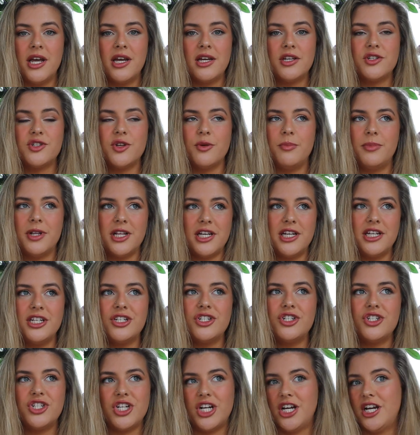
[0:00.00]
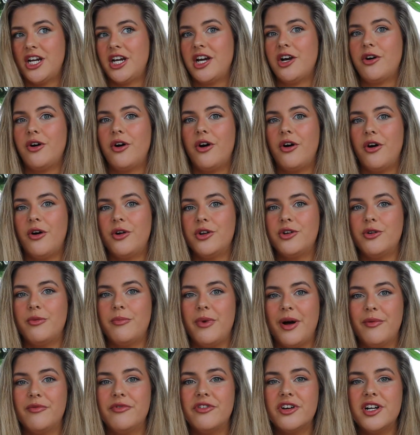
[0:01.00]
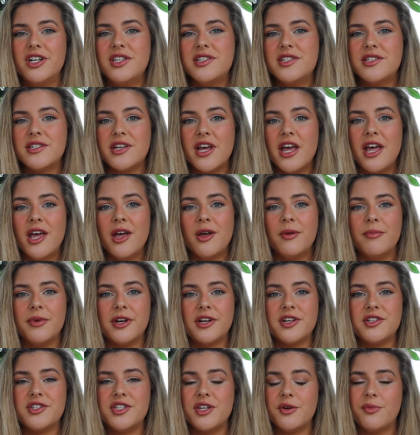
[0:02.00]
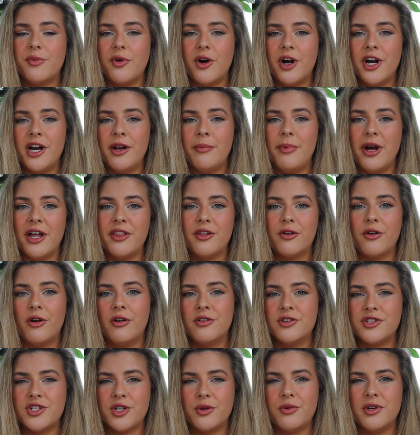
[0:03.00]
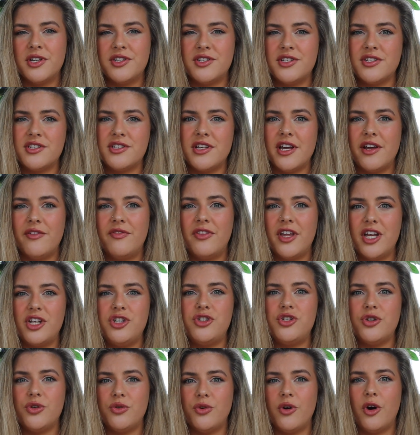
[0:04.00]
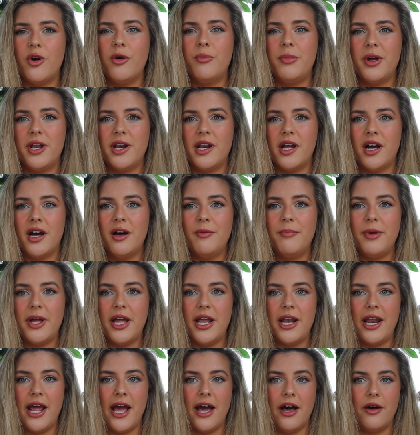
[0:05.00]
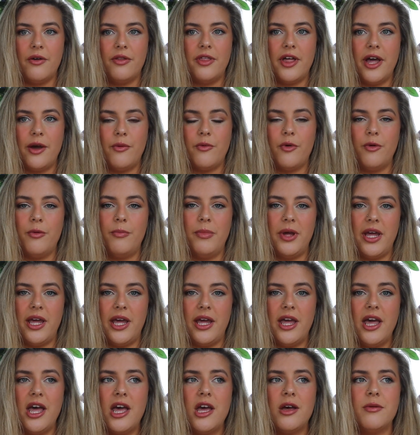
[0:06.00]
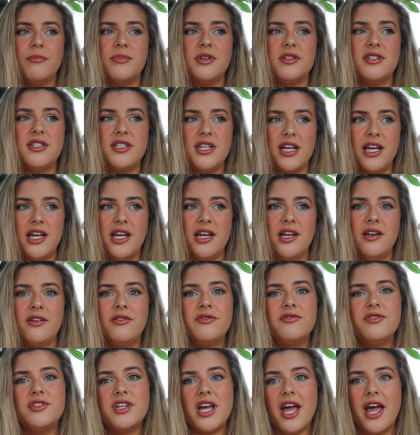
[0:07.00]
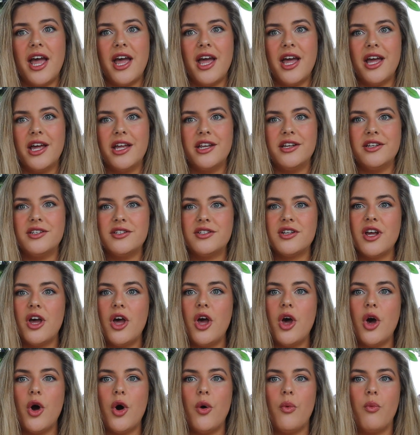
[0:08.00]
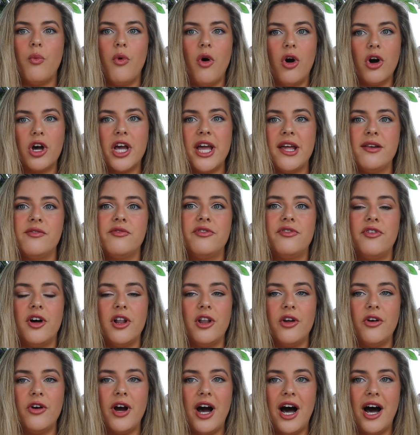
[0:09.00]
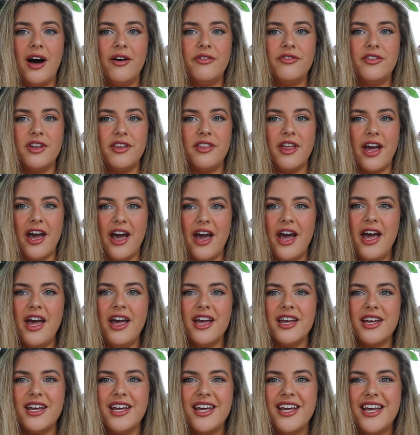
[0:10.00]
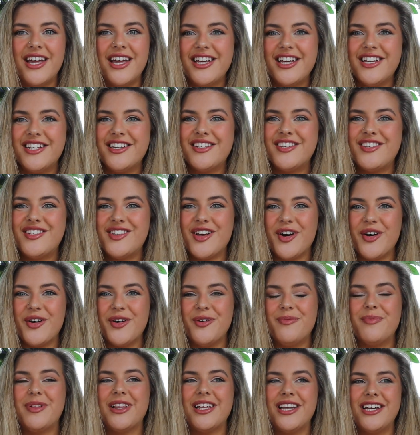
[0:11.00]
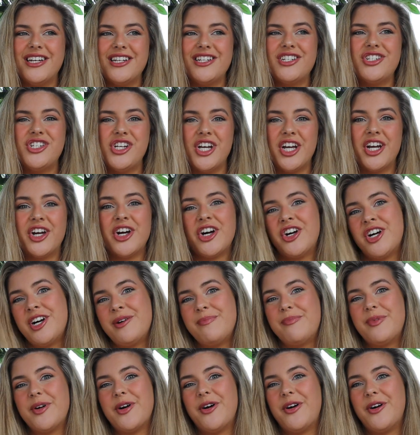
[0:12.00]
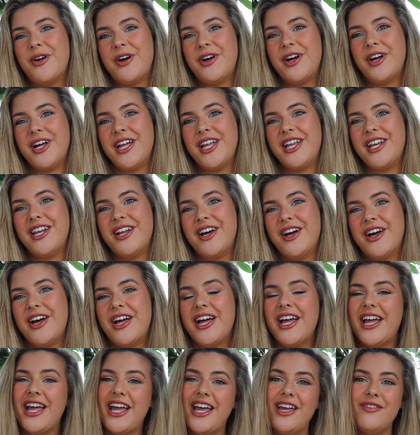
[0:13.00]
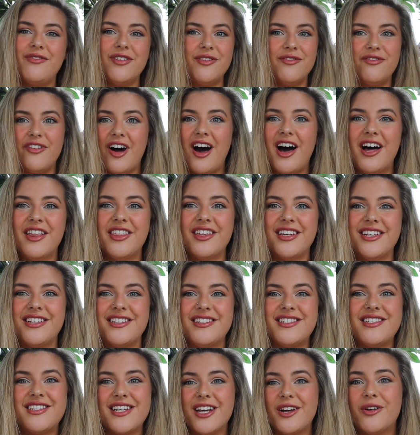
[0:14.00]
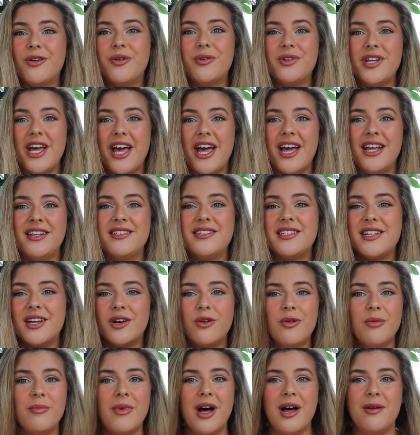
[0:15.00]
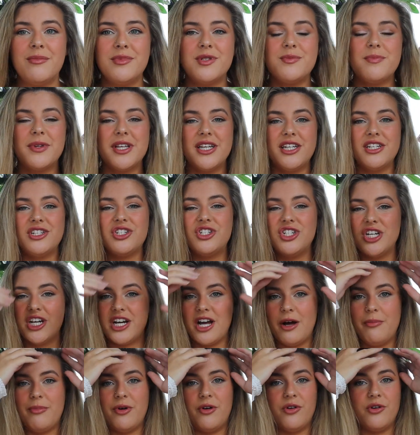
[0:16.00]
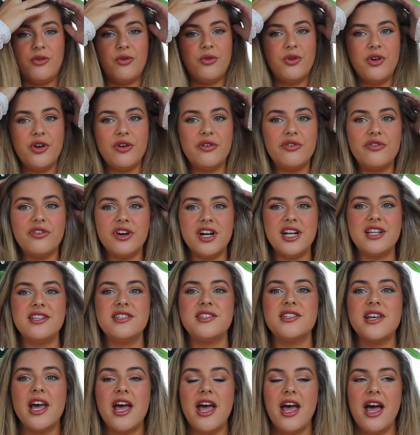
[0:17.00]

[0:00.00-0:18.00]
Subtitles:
So please check on your mum friends, because they're worried about the consequences if they do open up and how they will be perceived and what can follow after that. So please check up on even fathers, single dads, single mums. Please check up on all your friends.